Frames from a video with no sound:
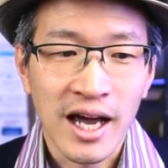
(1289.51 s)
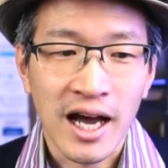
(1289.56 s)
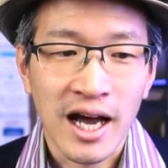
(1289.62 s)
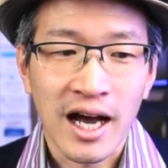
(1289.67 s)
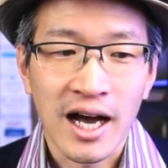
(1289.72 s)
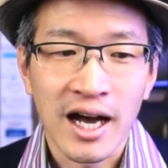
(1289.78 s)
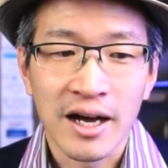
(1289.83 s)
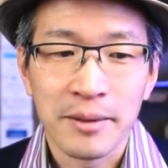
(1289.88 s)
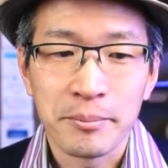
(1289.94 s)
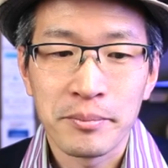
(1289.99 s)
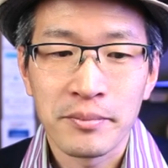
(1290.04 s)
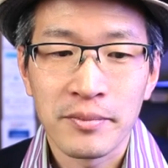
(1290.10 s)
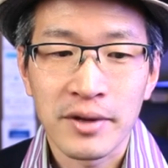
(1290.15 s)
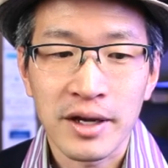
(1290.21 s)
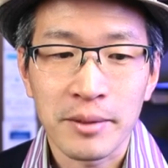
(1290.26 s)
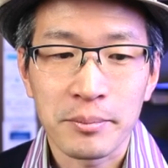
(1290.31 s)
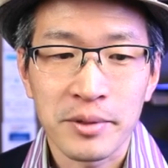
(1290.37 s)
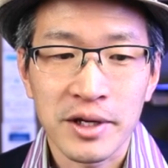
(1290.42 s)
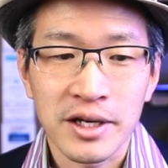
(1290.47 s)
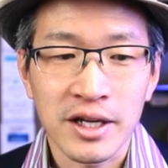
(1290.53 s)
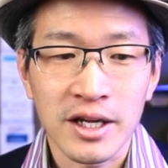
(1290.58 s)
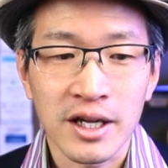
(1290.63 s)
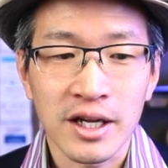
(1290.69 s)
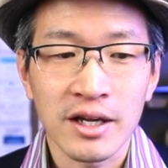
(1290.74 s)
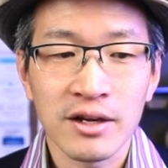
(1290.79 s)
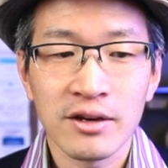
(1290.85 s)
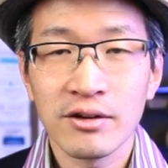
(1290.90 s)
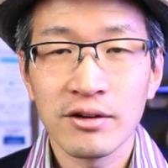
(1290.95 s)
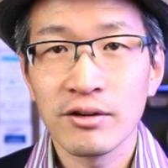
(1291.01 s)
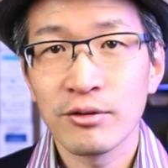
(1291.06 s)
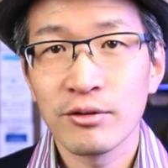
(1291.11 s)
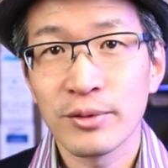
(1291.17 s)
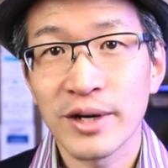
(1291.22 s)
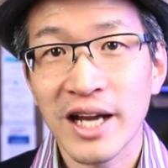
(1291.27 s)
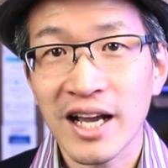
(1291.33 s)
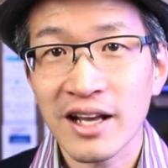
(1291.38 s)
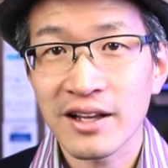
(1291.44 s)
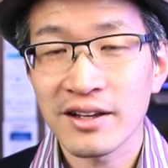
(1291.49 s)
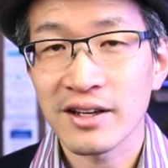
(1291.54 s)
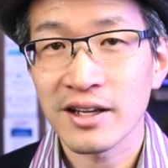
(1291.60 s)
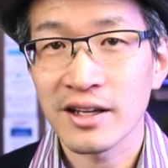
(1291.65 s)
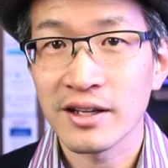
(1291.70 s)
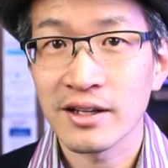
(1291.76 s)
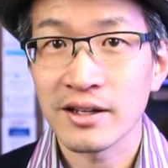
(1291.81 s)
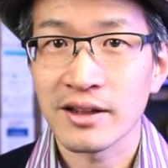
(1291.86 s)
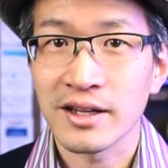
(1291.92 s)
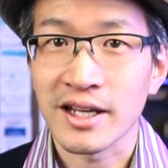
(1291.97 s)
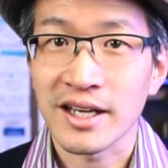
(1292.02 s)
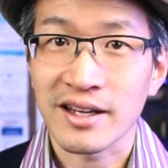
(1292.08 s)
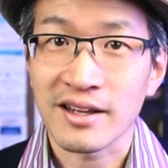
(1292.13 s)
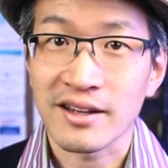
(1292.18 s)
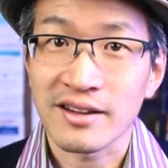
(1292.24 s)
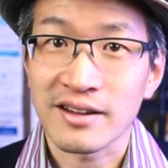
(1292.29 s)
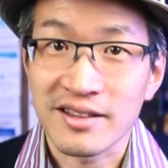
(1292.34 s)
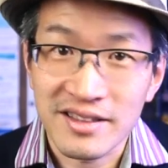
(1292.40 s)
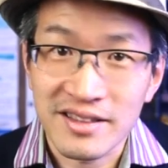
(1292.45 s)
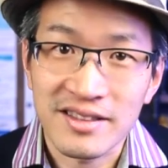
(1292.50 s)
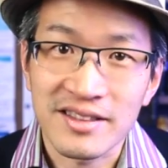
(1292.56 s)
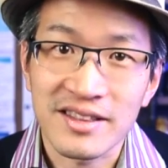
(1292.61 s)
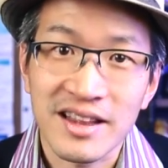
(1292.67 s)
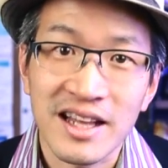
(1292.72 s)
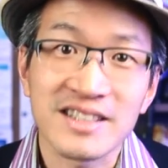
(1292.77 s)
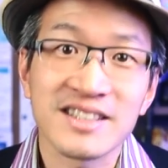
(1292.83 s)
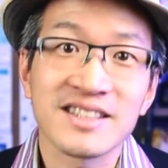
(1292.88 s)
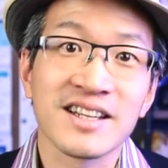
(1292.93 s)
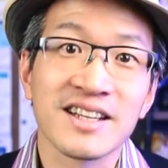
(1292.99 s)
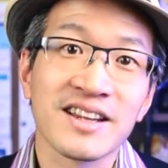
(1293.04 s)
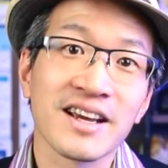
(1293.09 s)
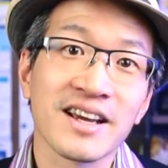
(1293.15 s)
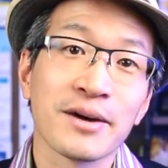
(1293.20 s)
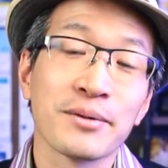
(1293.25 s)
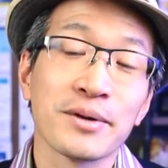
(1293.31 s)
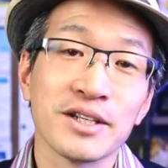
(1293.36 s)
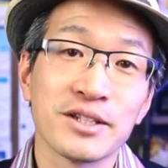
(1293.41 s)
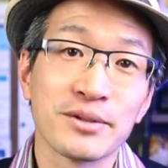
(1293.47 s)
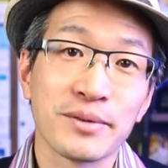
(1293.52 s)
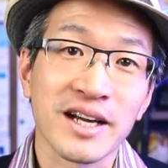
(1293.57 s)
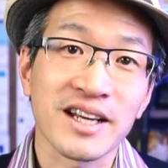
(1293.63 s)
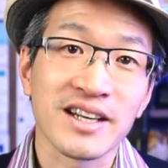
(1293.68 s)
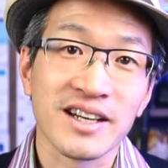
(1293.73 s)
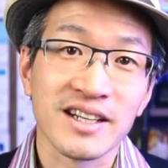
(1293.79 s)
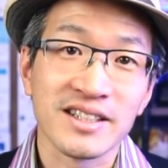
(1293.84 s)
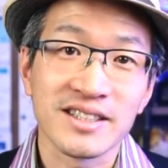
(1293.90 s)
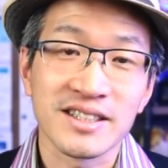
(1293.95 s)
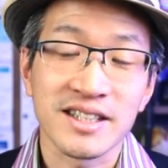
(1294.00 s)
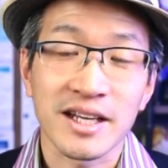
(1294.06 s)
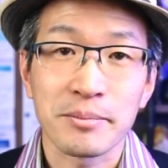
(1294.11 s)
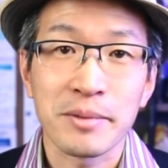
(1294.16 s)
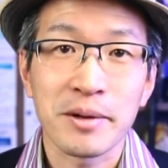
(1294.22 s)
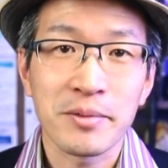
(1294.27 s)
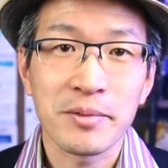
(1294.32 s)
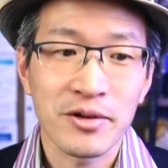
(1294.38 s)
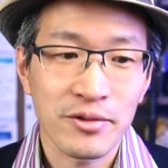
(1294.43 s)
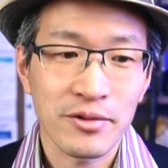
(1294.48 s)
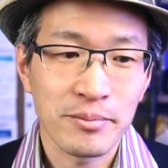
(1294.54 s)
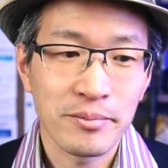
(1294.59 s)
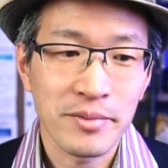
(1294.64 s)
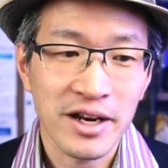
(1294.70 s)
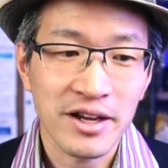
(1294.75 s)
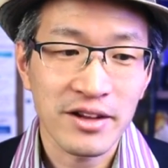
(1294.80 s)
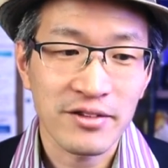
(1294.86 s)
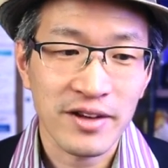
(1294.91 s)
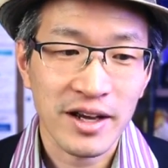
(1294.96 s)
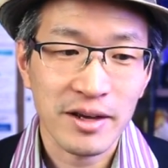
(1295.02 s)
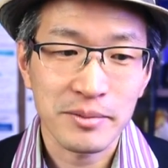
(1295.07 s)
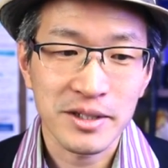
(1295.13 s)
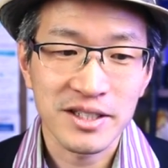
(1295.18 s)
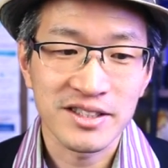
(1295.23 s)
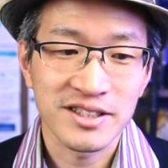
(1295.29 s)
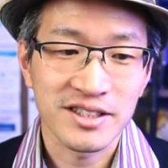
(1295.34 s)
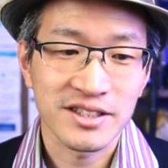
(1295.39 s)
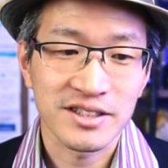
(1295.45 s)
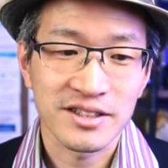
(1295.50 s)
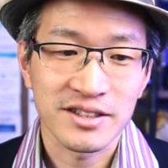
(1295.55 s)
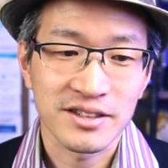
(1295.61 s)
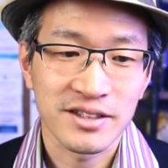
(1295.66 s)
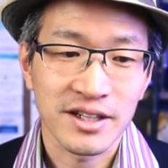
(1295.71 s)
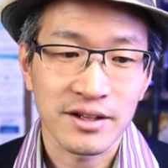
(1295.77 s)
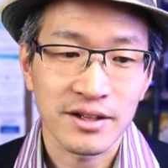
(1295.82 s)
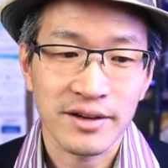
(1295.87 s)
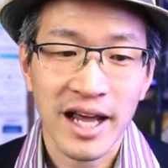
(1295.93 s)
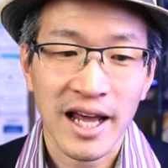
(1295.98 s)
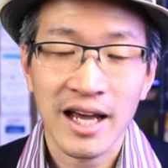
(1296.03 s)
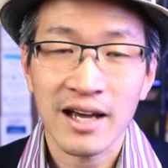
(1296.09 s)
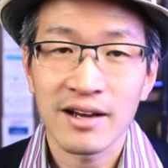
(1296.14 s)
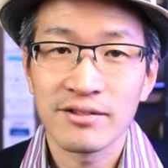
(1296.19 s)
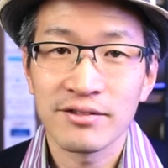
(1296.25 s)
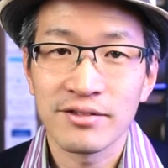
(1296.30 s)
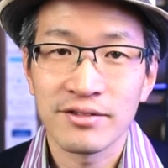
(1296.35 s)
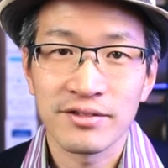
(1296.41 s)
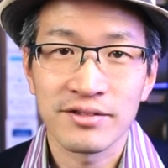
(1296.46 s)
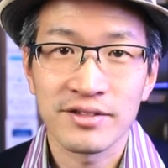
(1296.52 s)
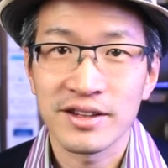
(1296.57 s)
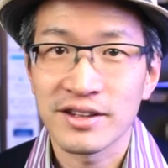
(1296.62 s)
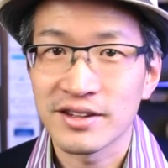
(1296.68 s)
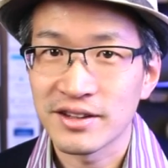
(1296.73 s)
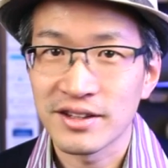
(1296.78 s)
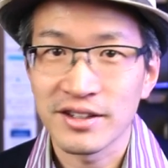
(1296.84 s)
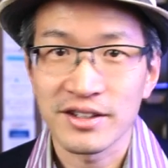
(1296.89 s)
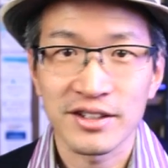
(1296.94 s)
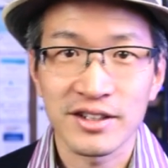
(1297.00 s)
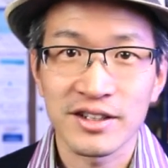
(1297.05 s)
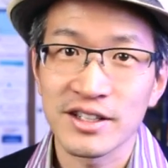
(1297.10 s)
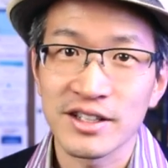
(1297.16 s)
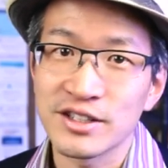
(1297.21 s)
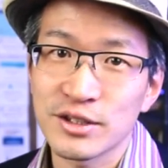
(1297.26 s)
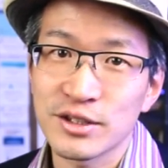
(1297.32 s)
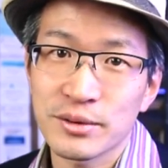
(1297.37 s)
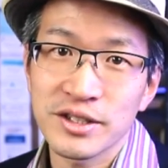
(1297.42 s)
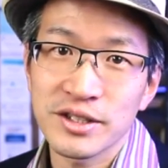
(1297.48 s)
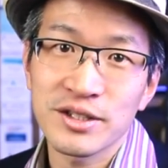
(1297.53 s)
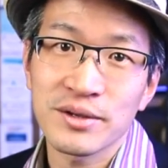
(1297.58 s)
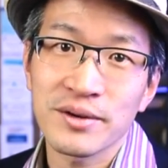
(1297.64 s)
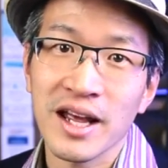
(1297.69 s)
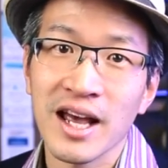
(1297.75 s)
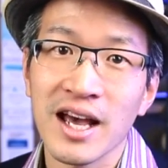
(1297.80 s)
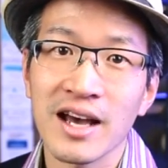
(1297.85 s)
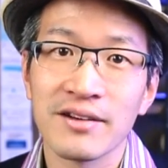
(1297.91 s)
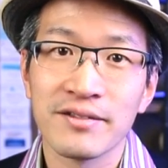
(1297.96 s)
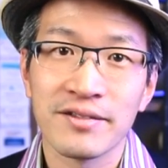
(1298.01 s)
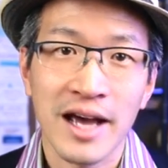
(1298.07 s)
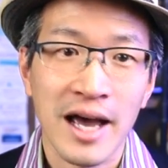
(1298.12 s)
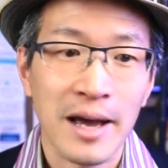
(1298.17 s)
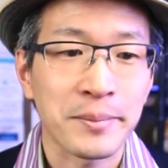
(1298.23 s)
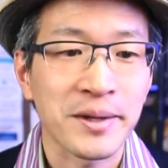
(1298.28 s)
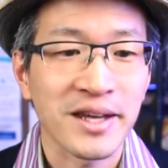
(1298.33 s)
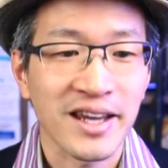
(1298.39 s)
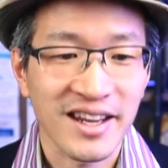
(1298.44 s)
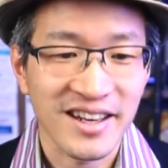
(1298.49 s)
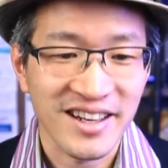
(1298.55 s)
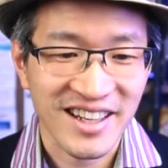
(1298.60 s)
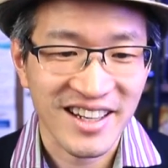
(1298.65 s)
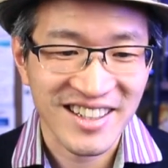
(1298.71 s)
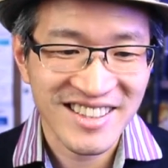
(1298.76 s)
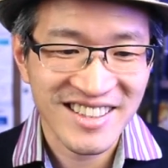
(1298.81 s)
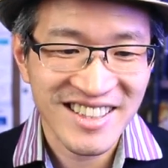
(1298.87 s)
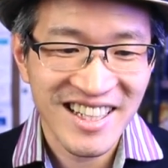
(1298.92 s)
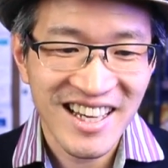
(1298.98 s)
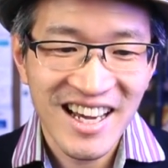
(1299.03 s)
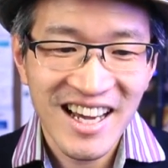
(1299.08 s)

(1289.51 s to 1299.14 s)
Um, but in reality, like that's the thing I wanted to recognize is like many many families just they don't have these stories don't have happy endings.